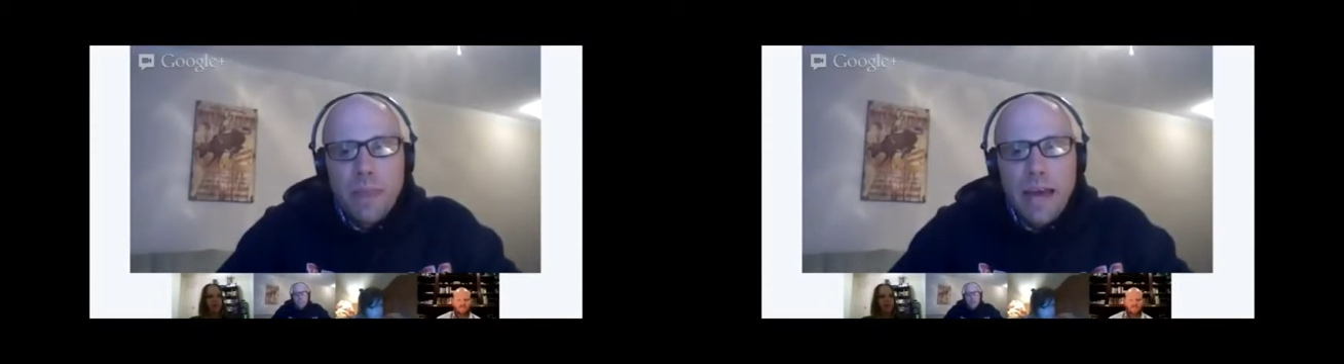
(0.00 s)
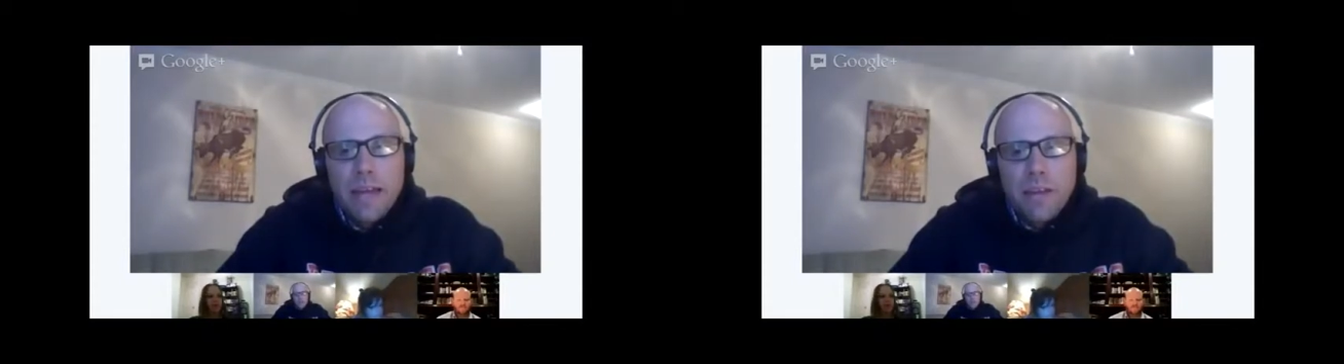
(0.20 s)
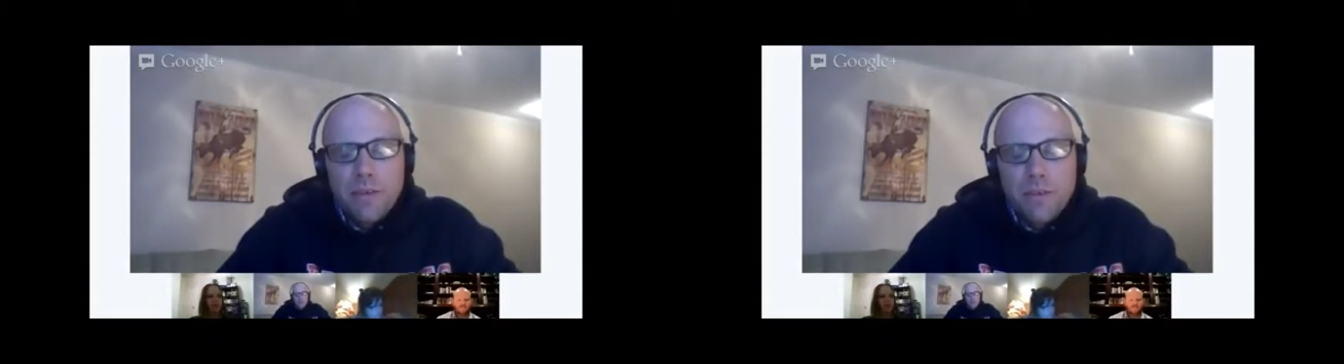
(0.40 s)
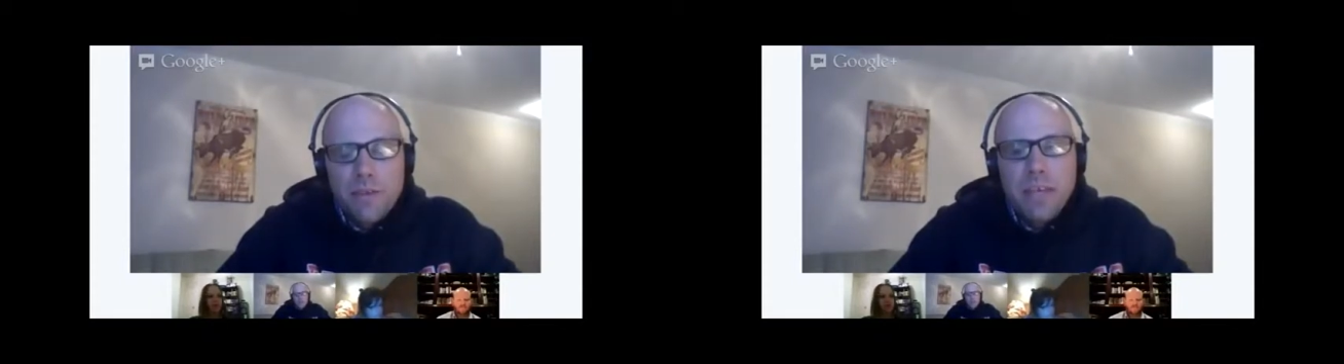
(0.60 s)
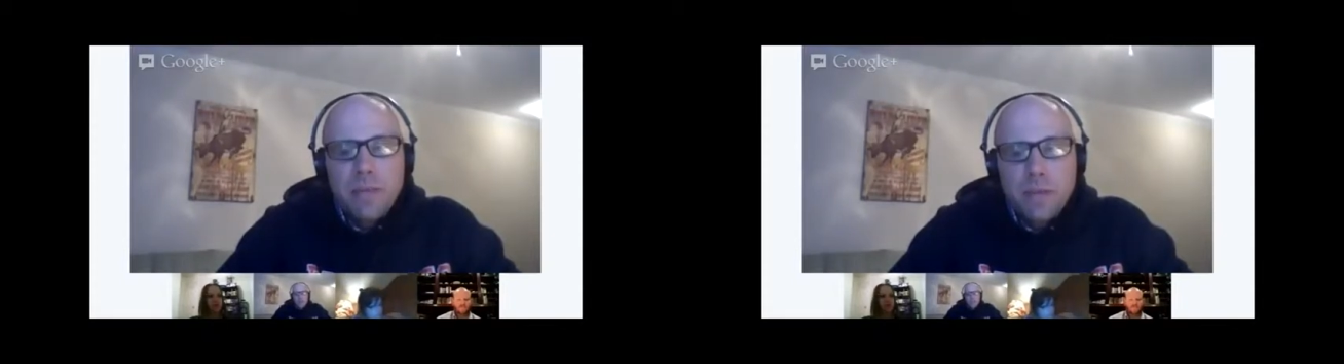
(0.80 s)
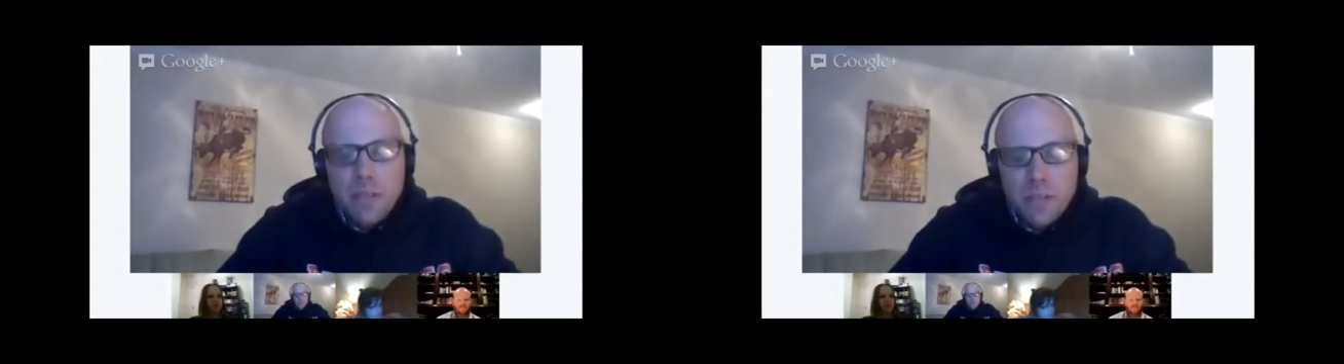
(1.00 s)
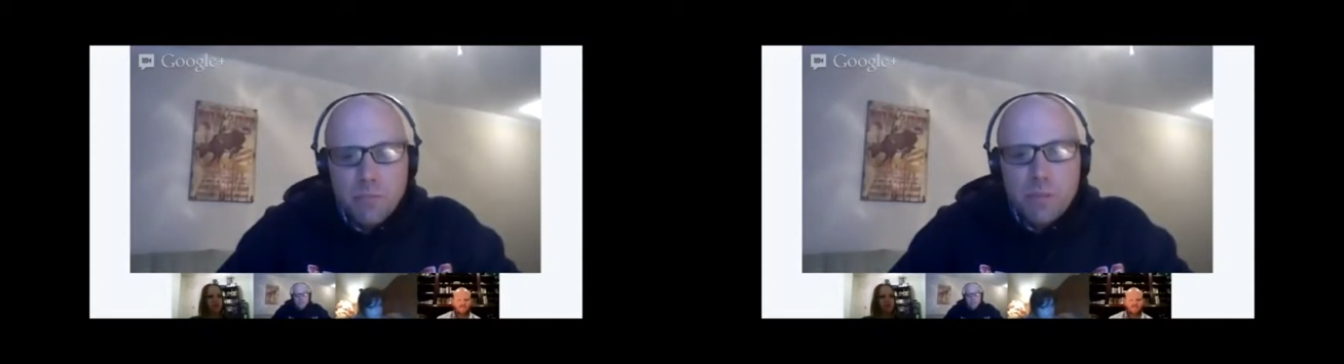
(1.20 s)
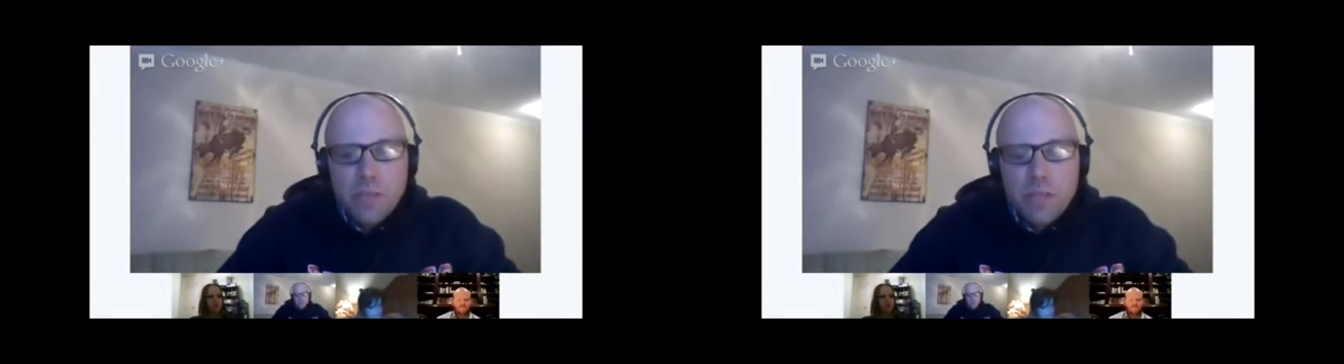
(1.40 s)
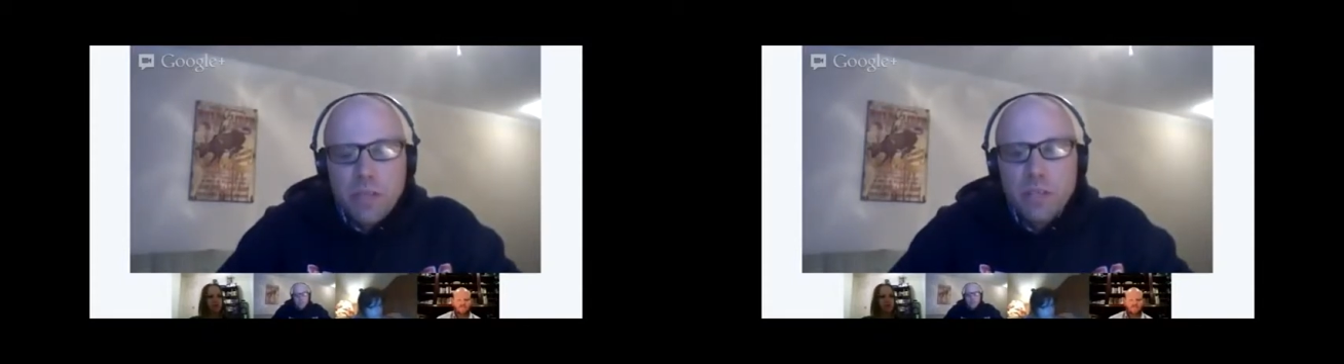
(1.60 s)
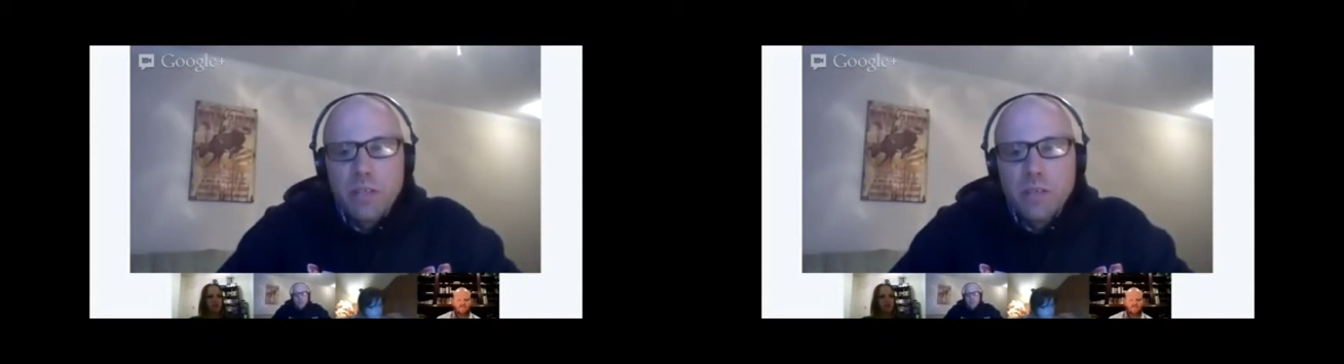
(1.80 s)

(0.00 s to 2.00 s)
add to your schema to build it.